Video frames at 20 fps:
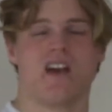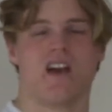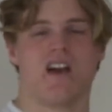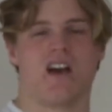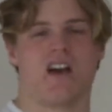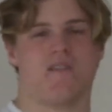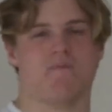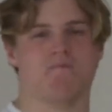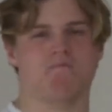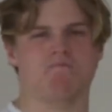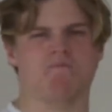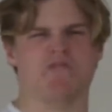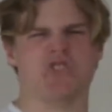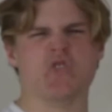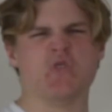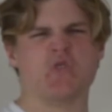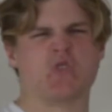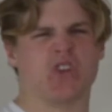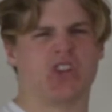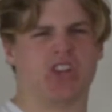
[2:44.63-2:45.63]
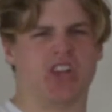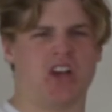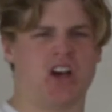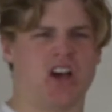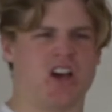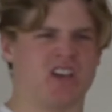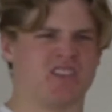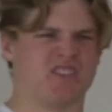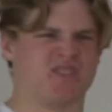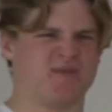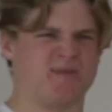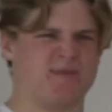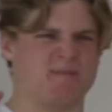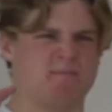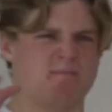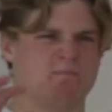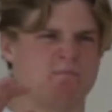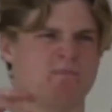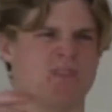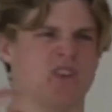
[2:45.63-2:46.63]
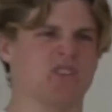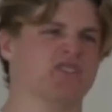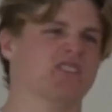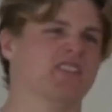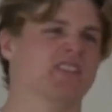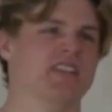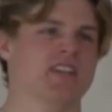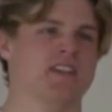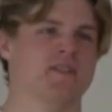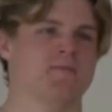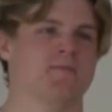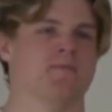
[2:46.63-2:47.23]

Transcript: A middle-class mausoleum.